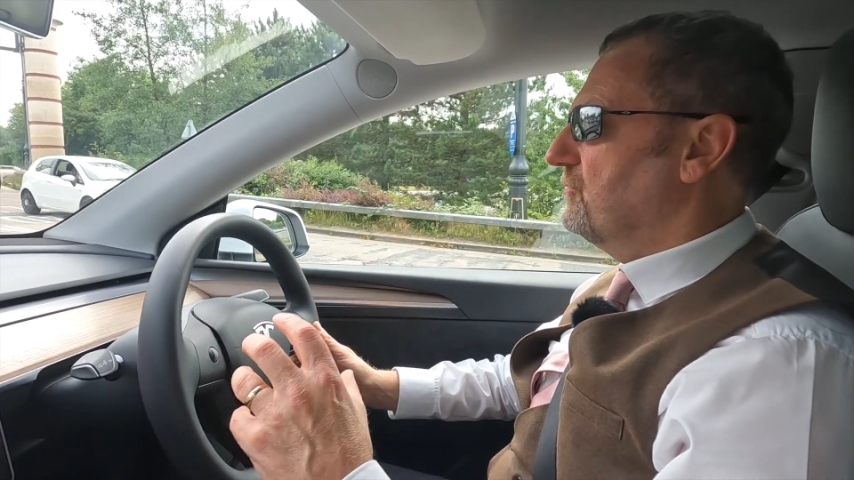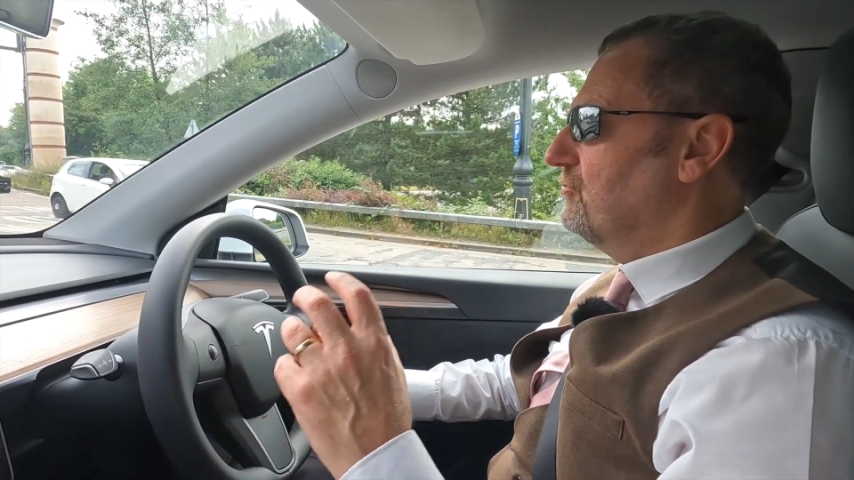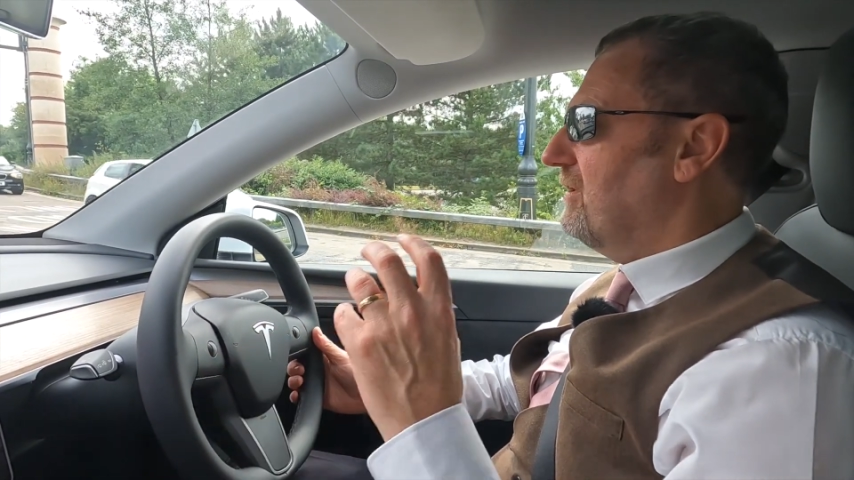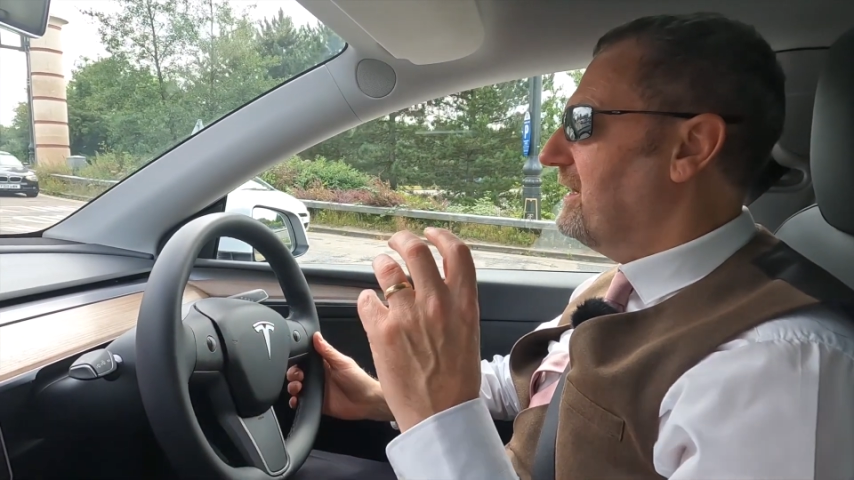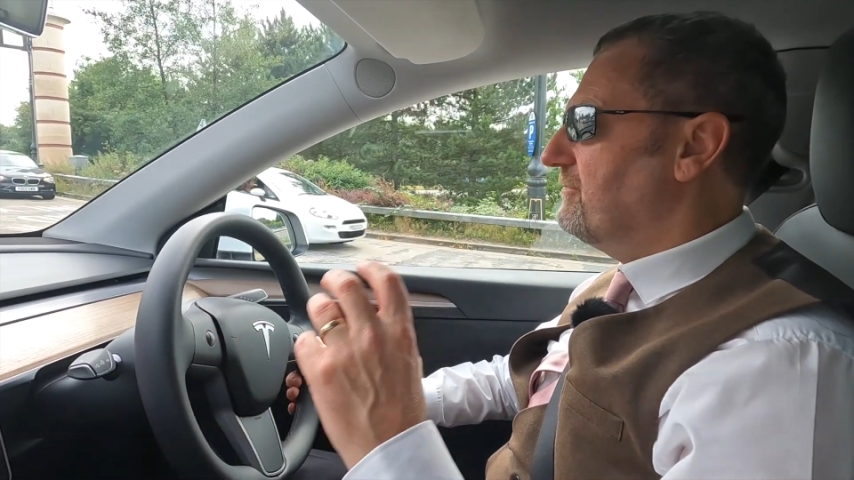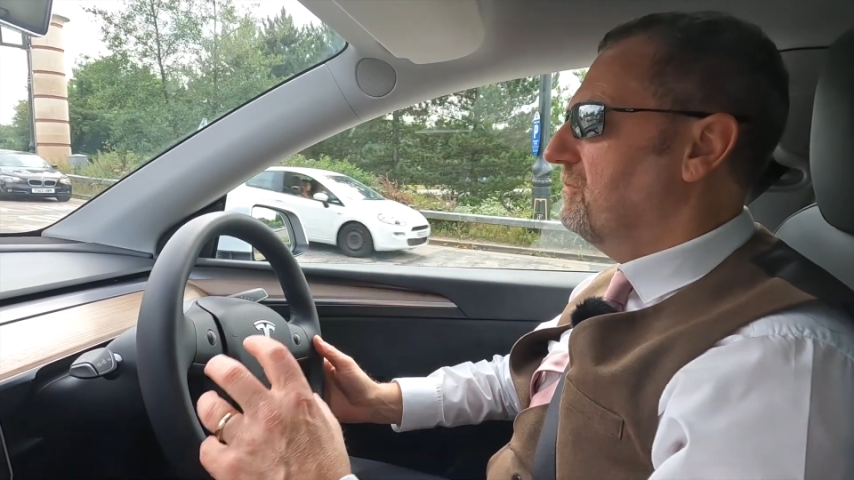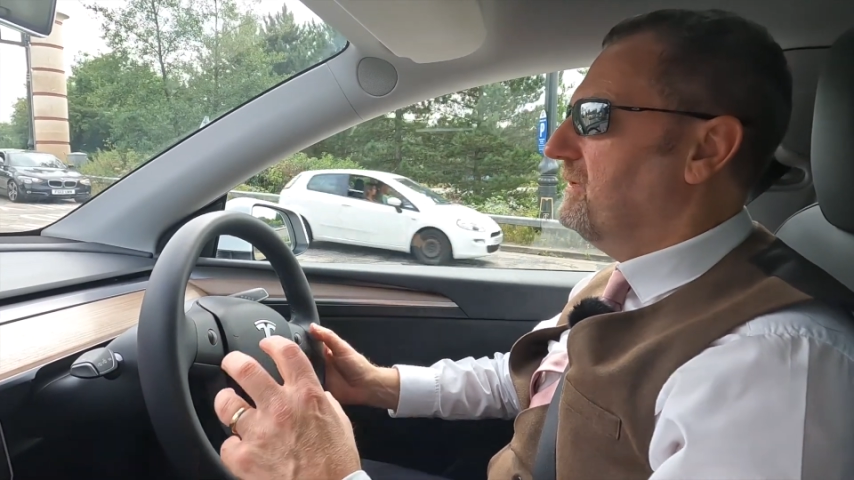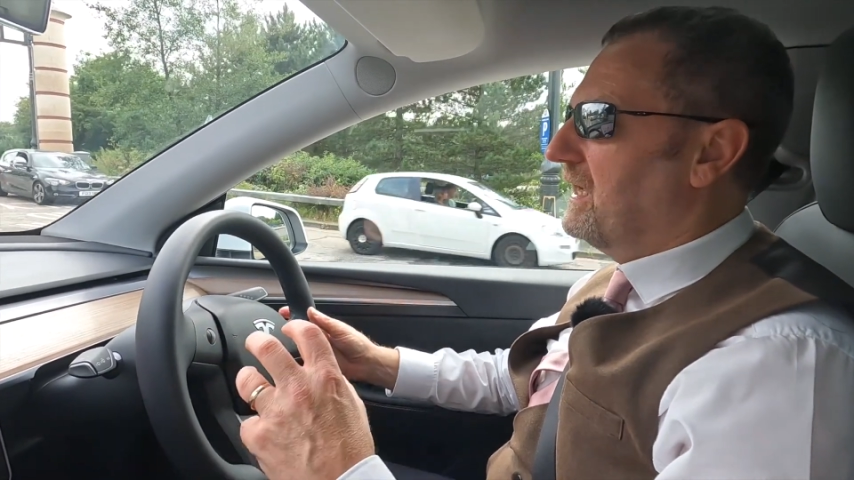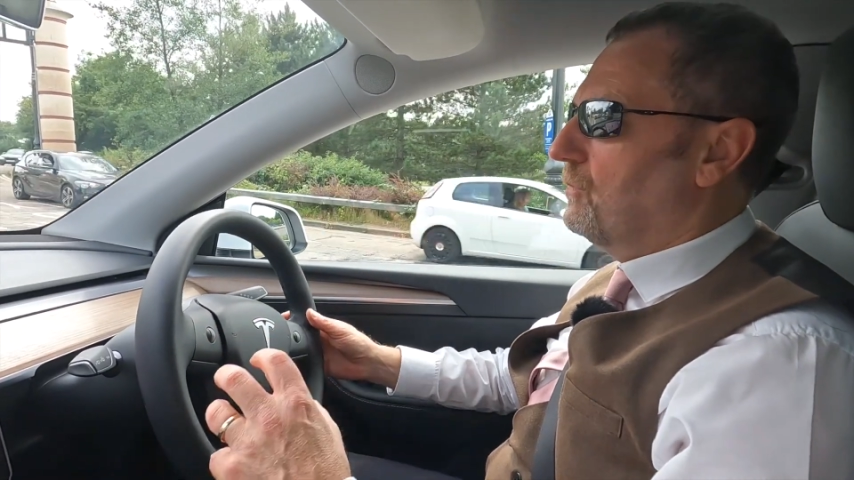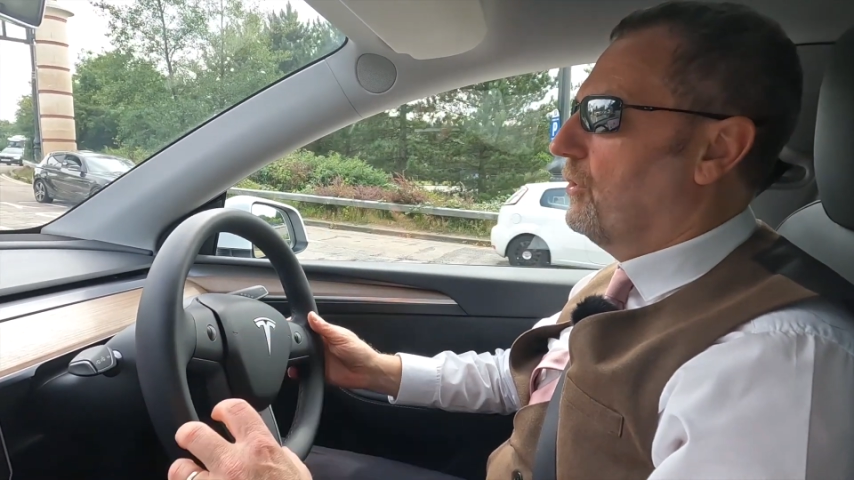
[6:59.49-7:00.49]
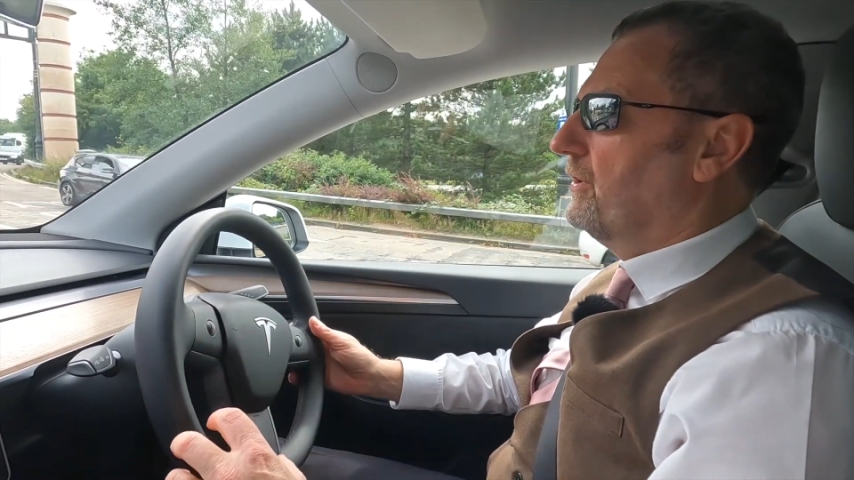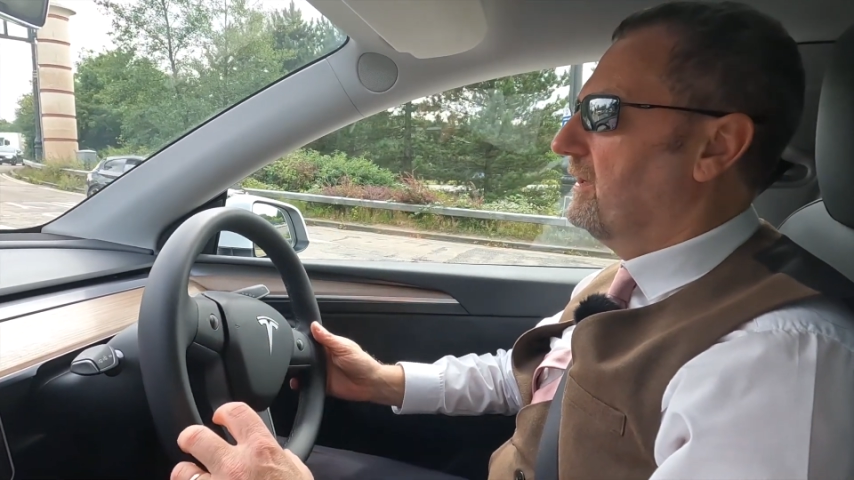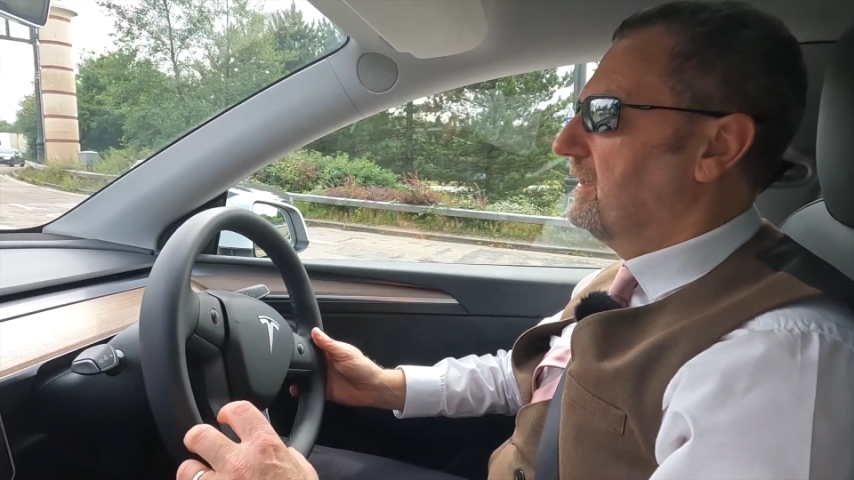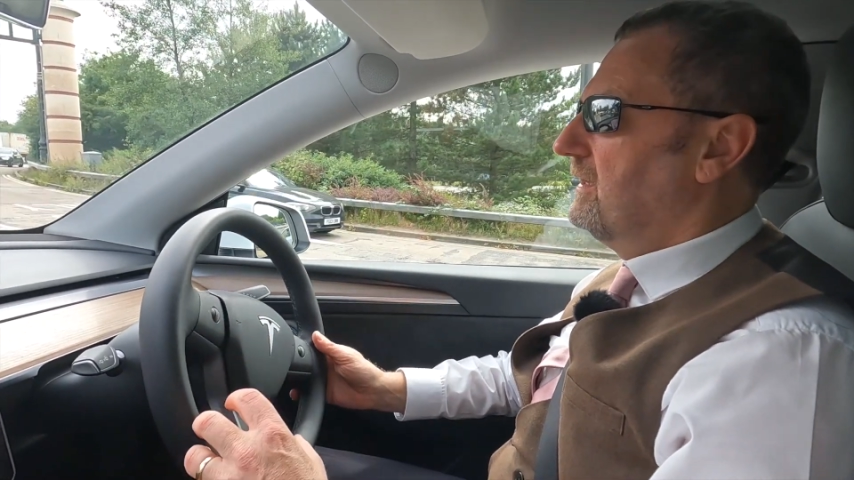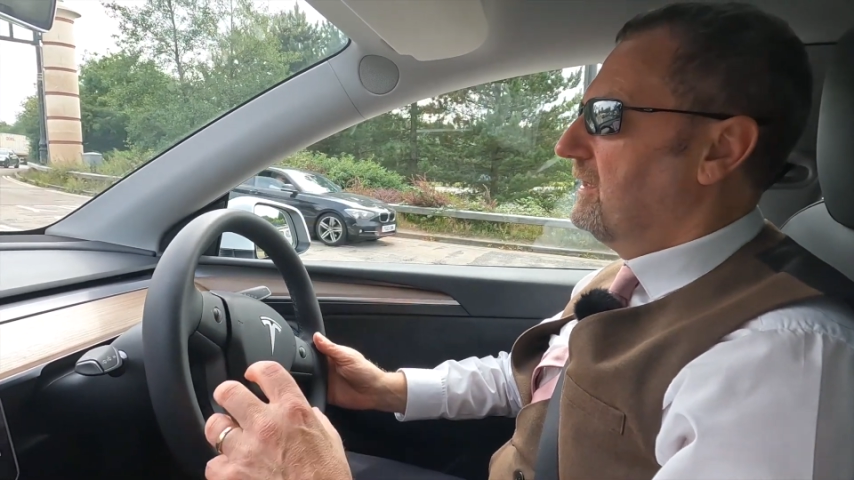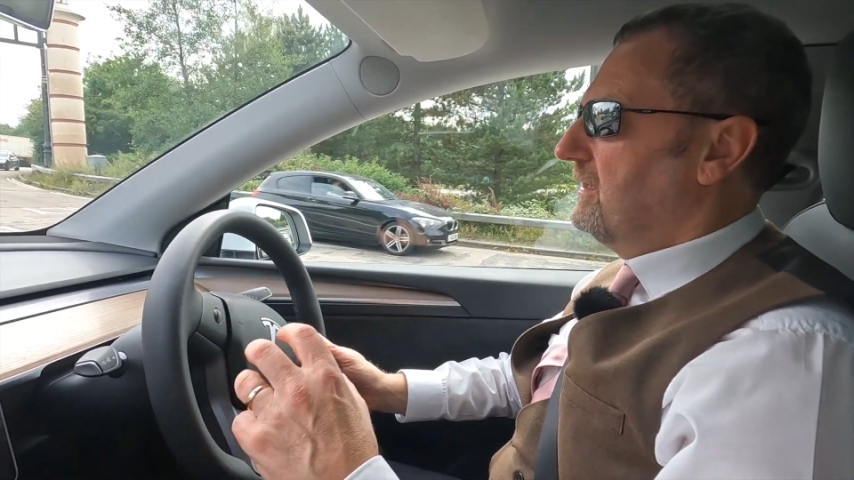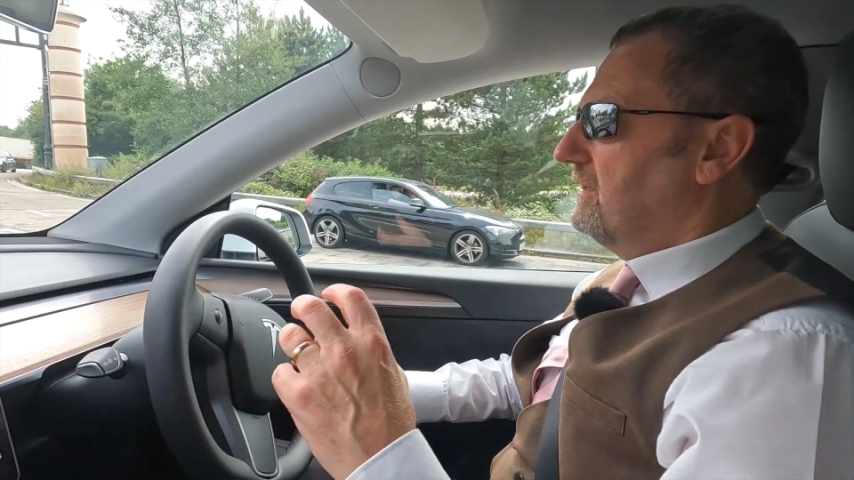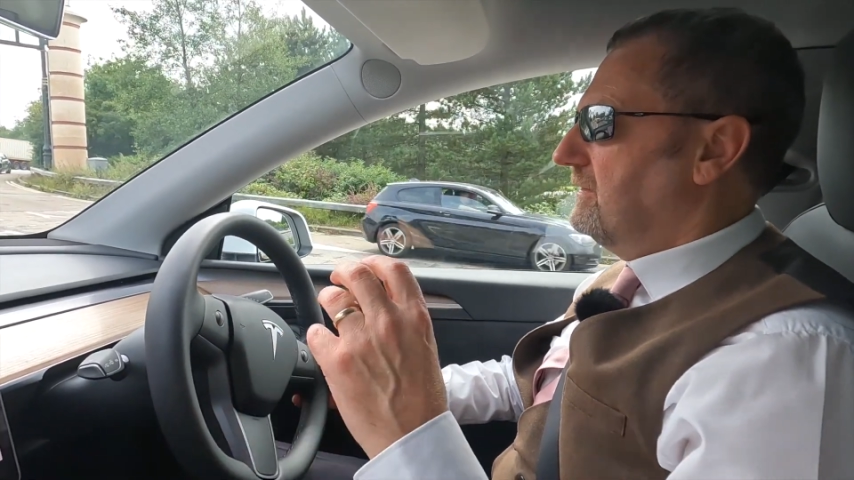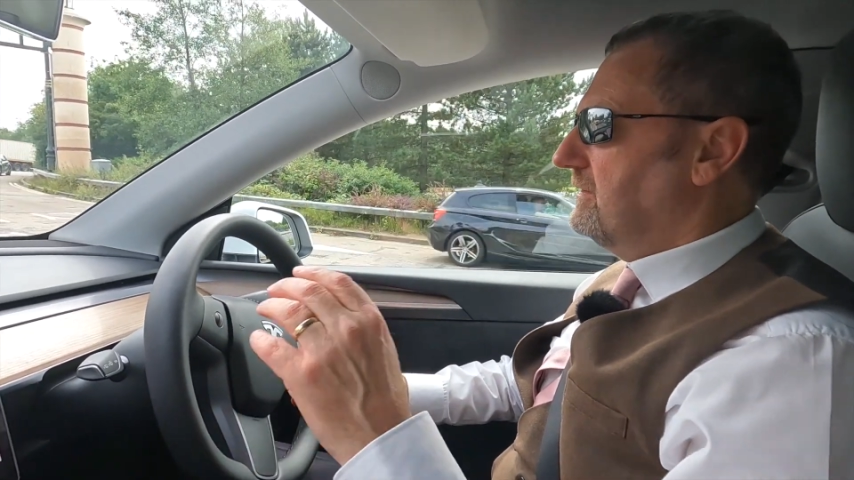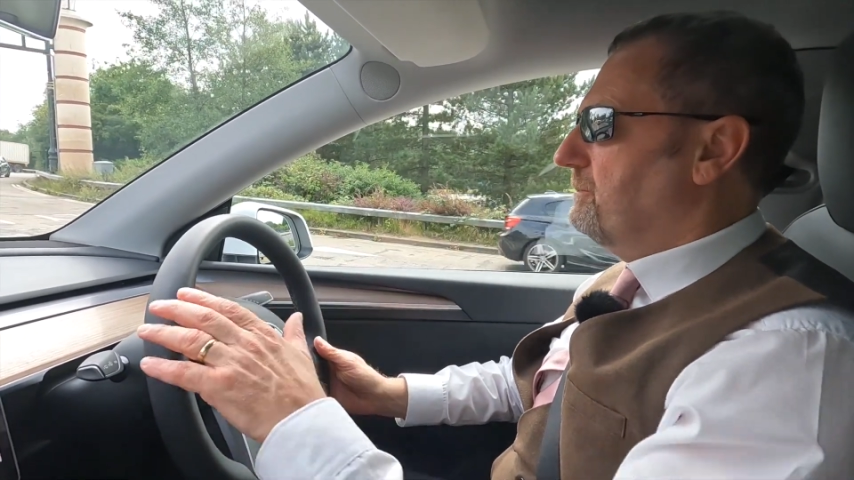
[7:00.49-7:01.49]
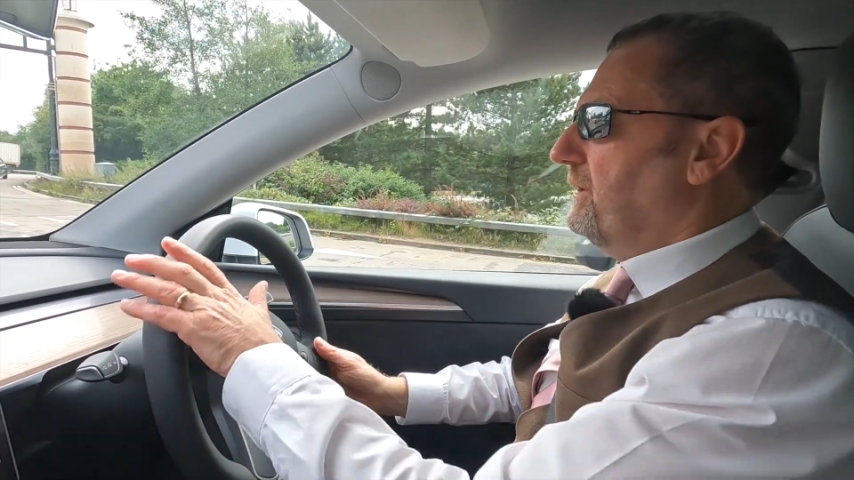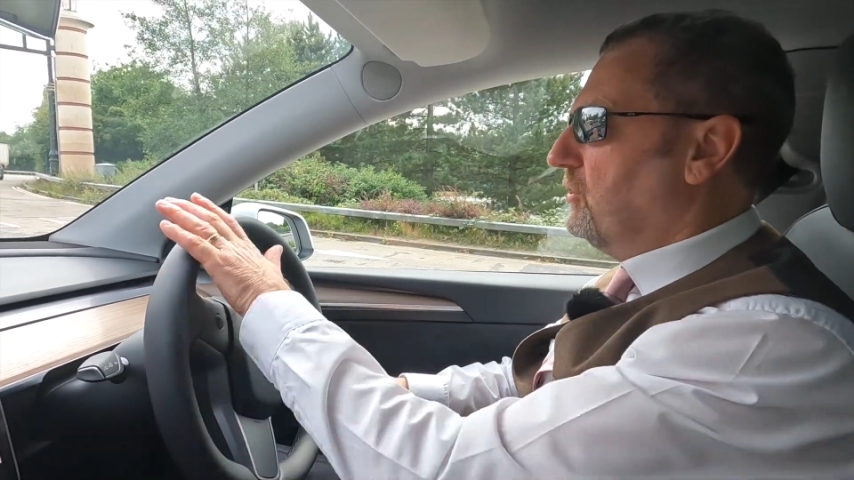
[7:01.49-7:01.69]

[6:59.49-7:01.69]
right from day one, the build